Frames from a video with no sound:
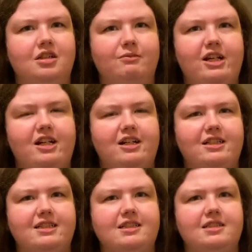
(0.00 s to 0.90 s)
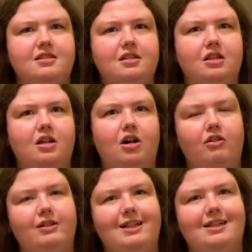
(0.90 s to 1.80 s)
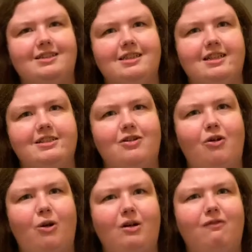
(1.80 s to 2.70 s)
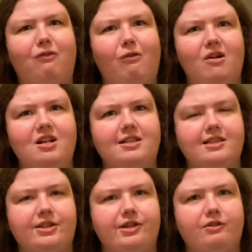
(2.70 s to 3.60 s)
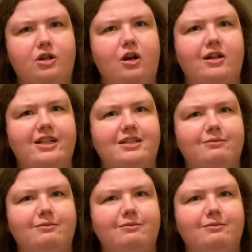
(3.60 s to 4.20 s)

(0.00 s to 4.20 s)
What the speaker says: Because I'll get this hard force to turn it.